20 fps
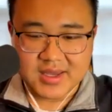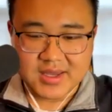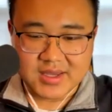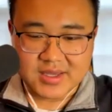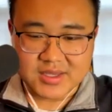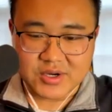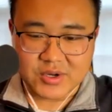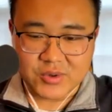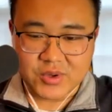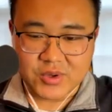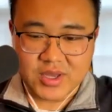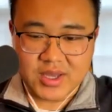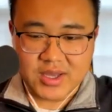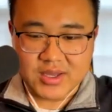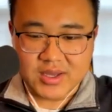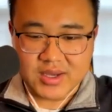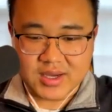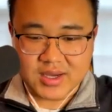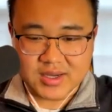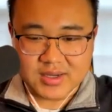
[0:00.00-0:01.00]
You know,
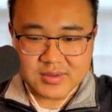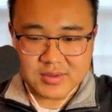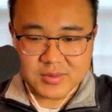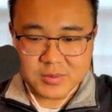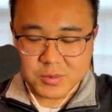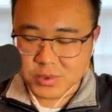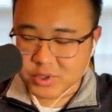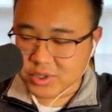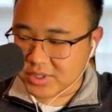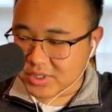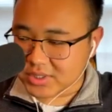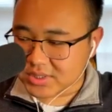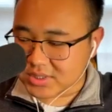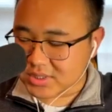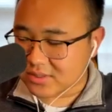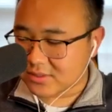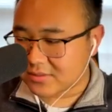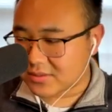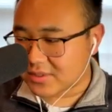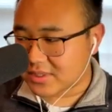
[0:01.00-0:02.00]
uh, for
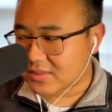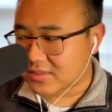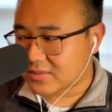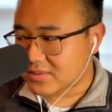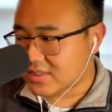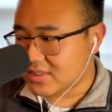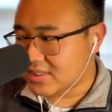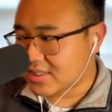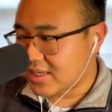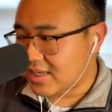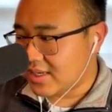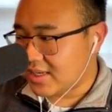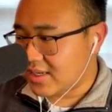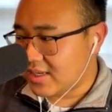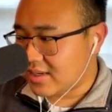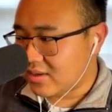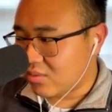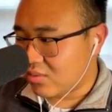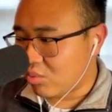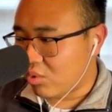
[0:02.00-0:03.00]
conservatives,
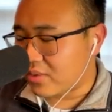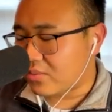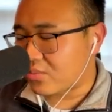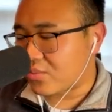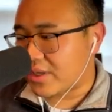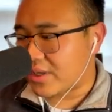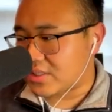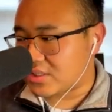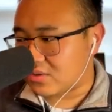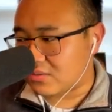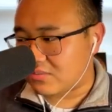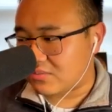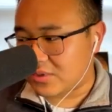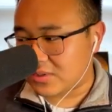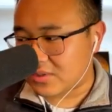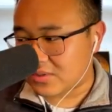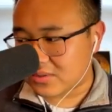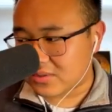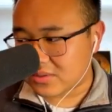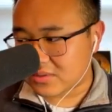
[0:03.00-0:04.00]
one way to
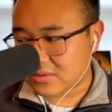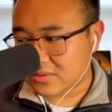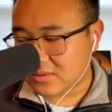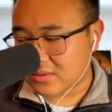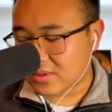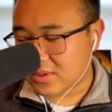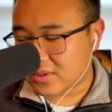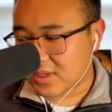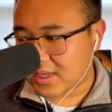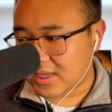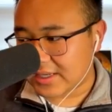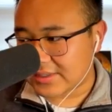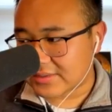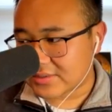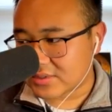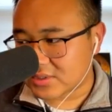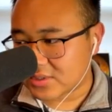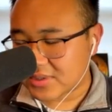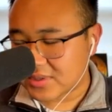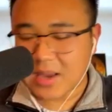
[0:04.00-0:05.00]
appeal uh,
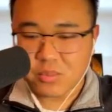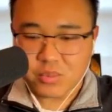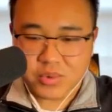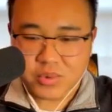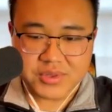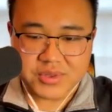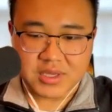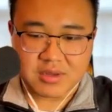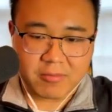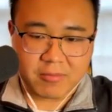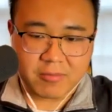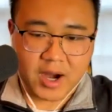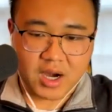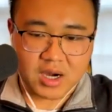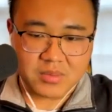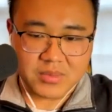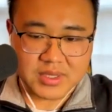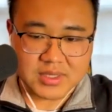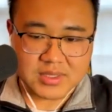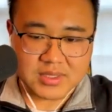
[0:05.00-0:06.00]
to them with the
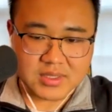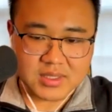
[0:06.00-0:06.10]
environment